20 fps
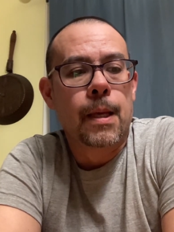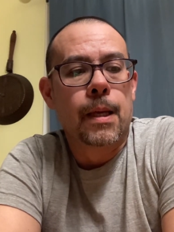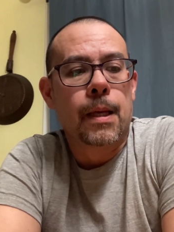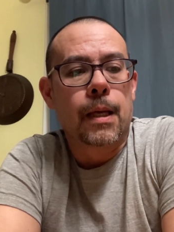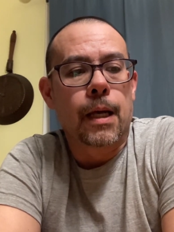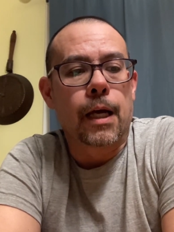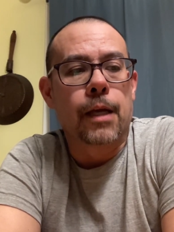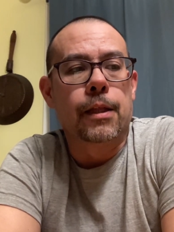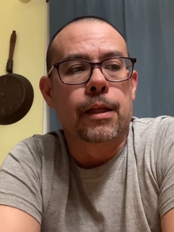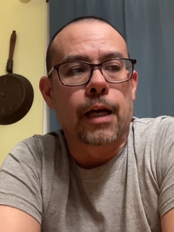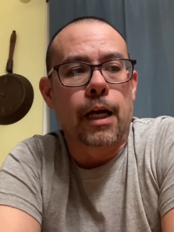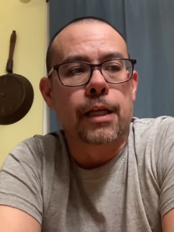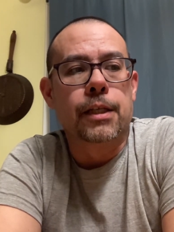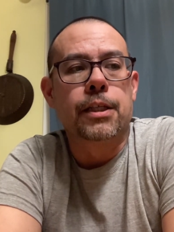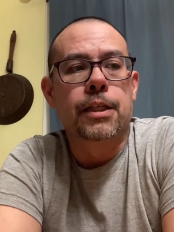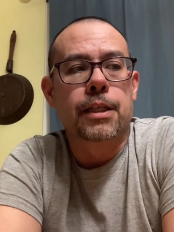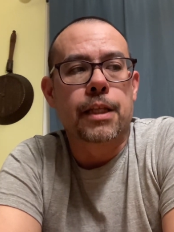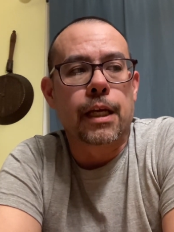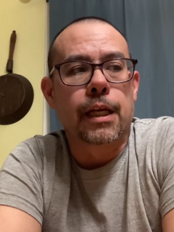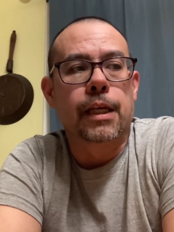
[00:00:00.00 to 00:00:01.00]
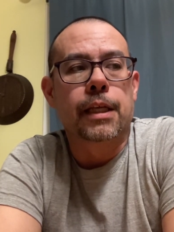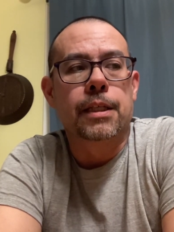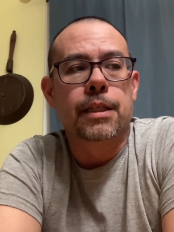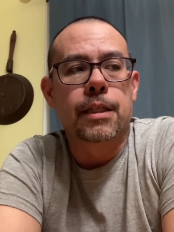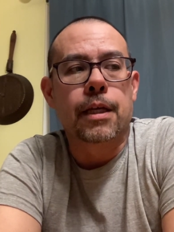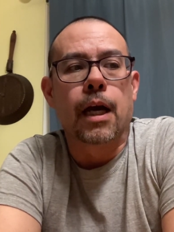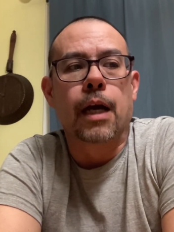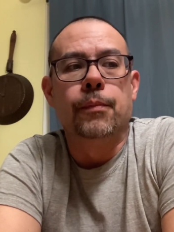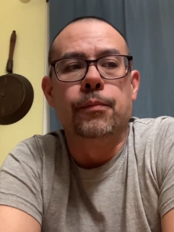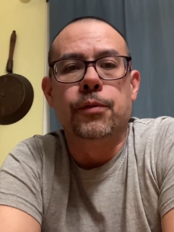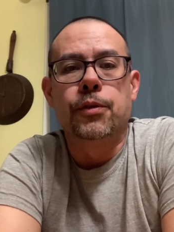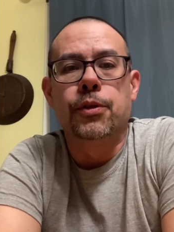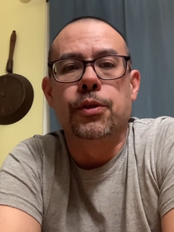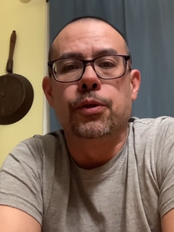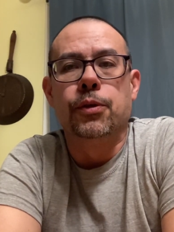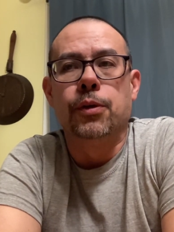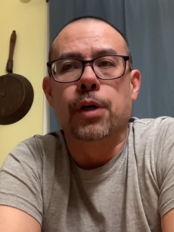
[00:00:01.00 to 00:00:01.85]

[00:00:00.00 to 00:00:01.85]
I just think it's time to